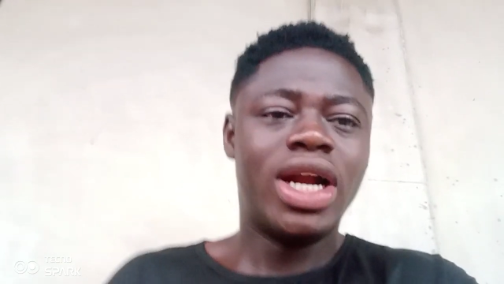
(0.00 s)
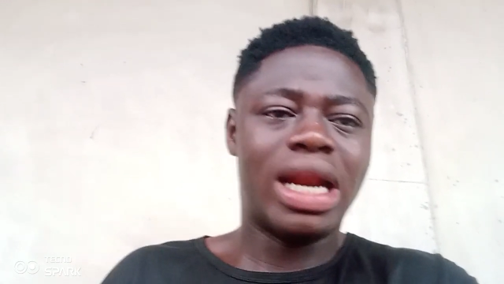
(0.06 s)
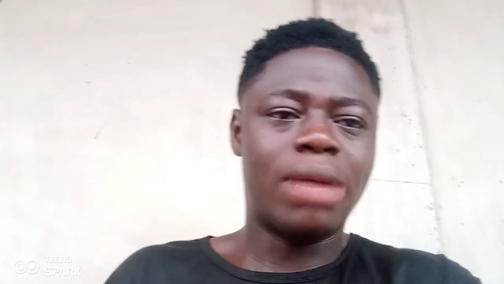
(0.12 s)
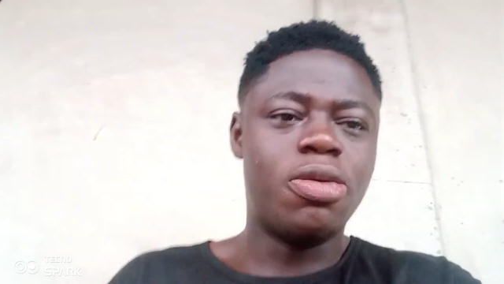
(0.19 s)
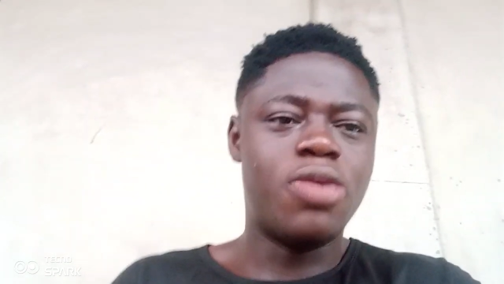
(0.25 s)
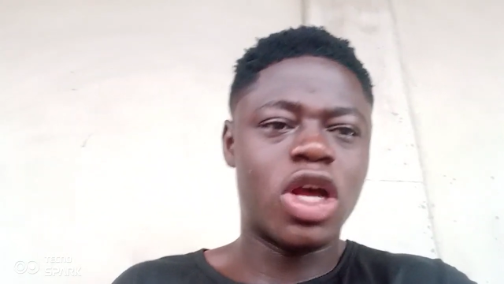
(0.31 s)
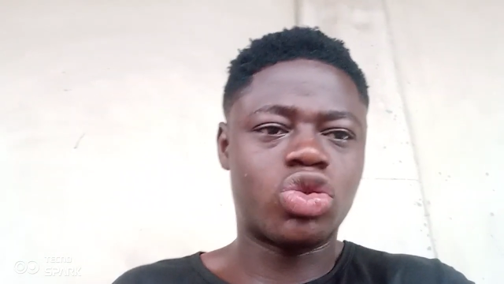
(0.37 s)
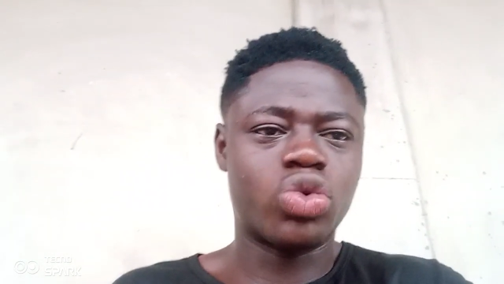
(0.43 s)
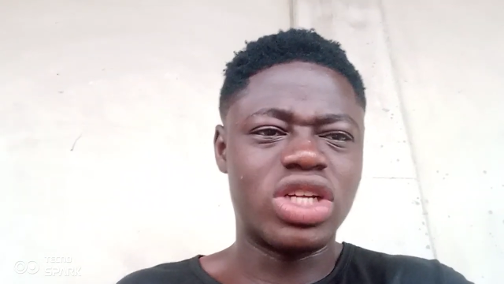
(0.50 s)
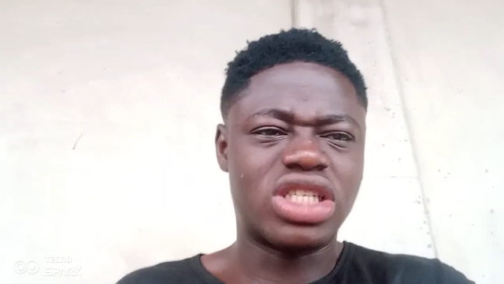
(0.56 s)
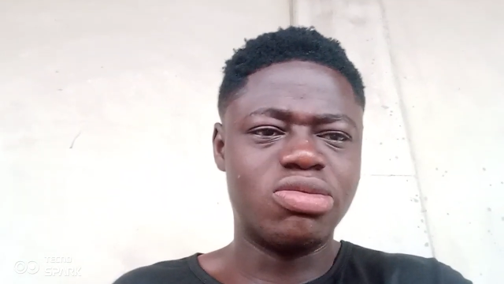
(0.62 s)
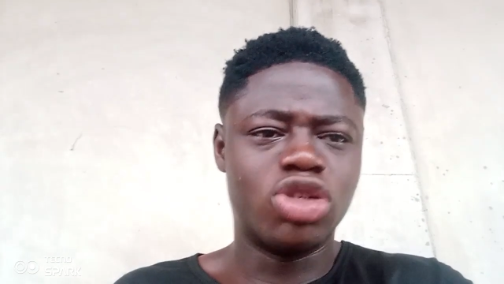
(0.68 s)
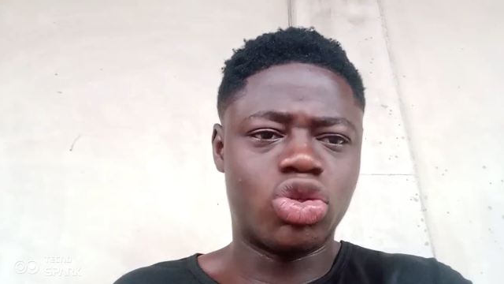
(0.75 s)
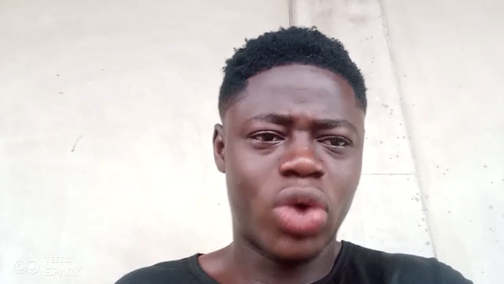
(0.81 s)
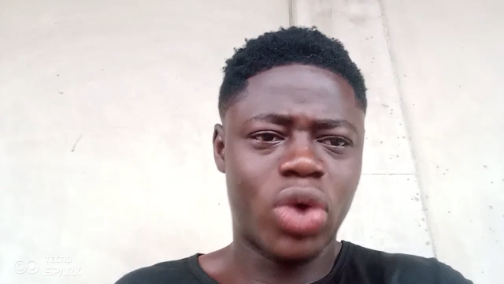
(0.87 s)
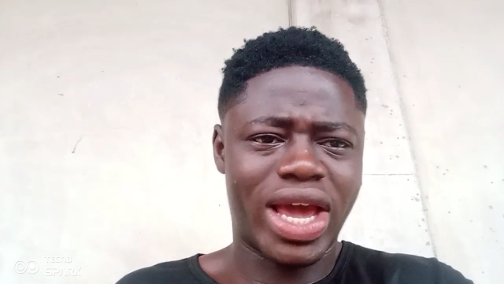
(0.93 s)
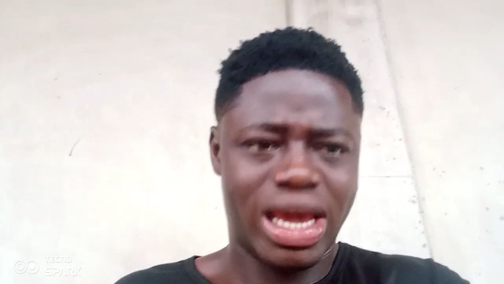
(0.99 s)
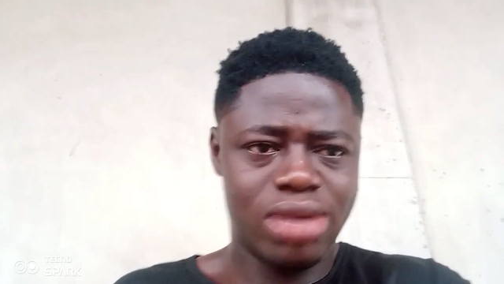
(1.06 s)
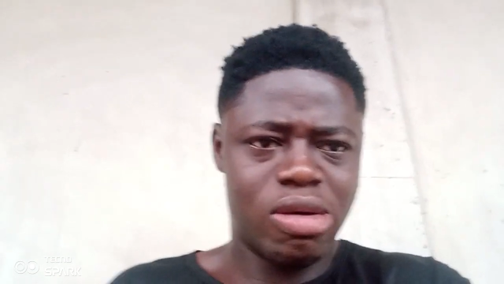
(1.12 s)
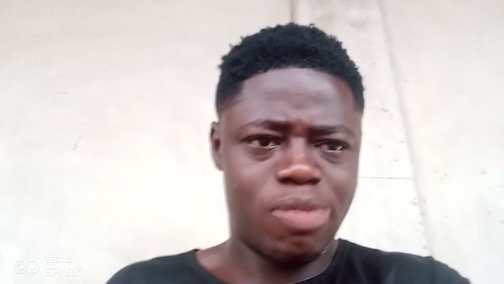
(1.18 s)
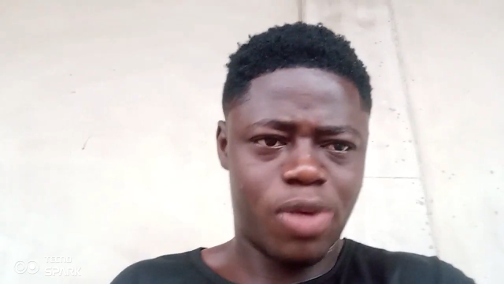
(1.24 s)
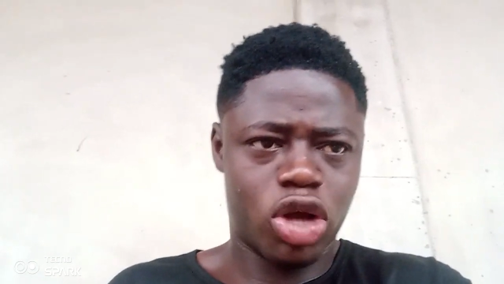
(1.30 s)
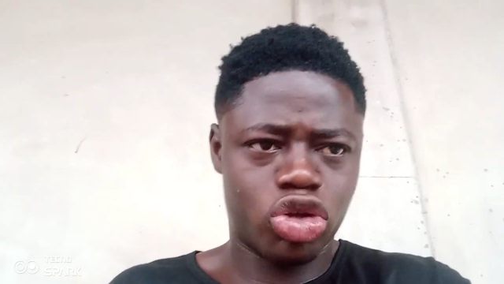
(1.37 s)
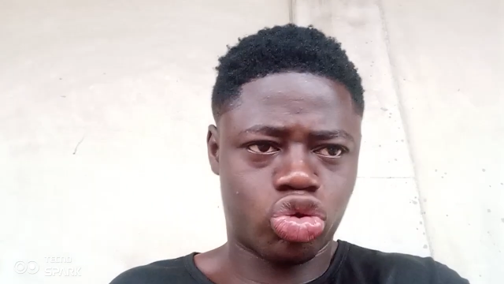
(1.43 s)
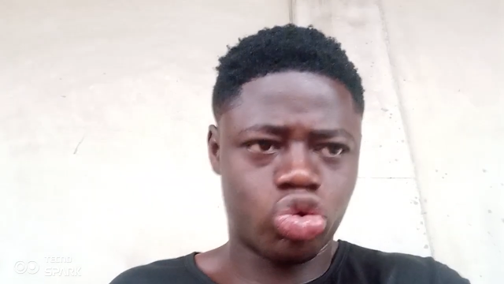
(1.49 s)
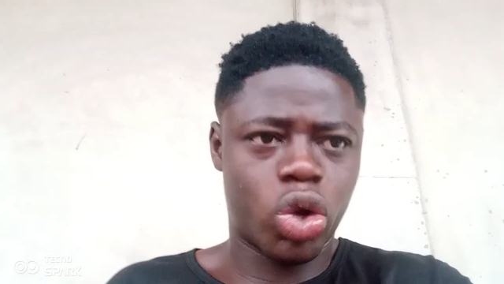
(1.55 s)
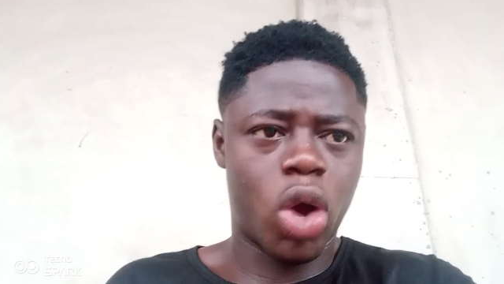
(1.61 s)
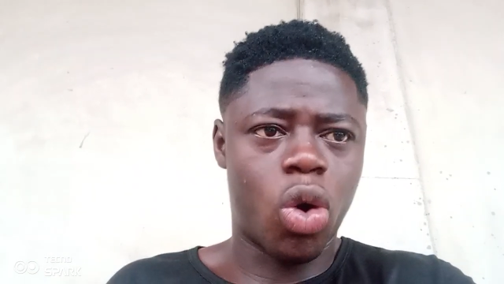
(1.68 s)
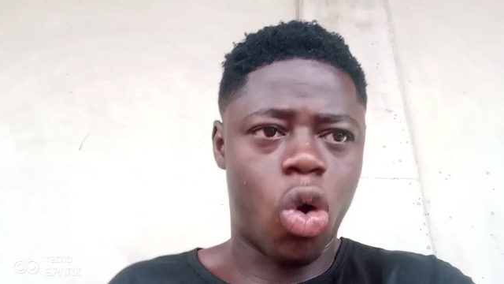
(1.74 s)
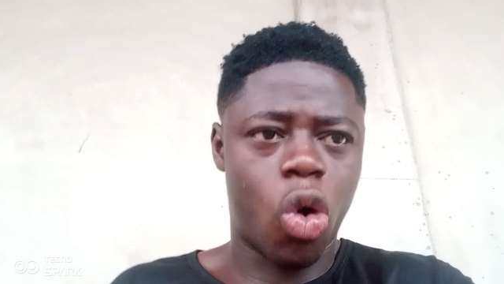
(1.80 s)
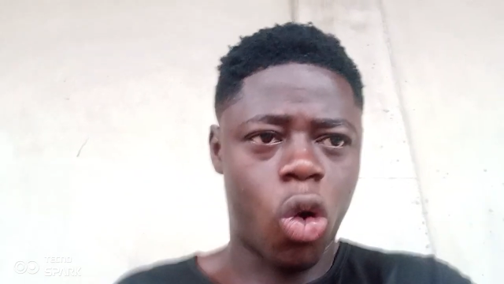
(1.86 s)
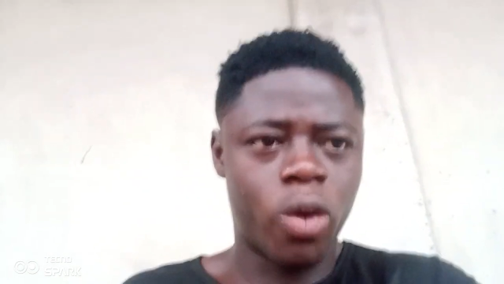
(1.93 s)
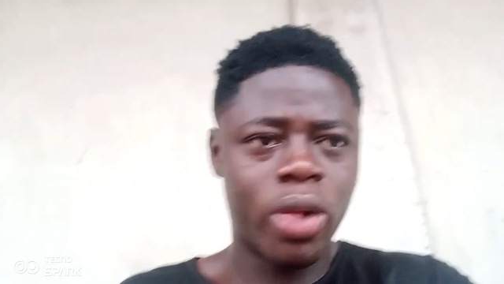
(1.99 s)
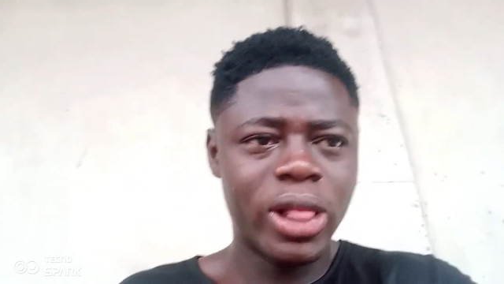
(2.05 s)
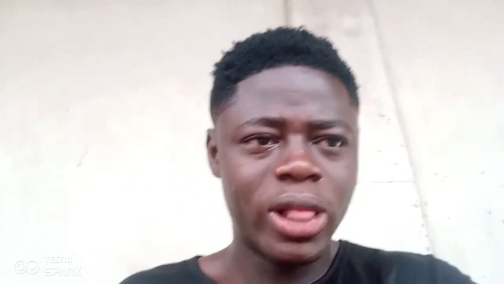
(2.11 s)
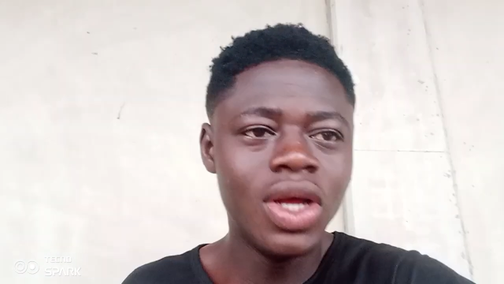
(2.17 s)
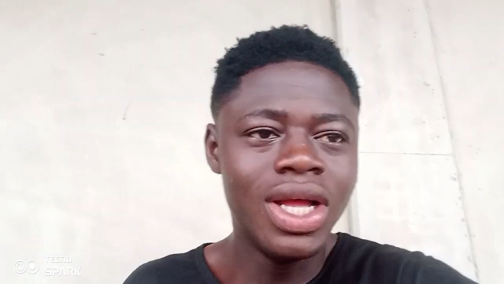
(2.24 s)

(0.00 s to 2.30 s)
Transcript: maybe be a sweat to Miss Way come upon so ill.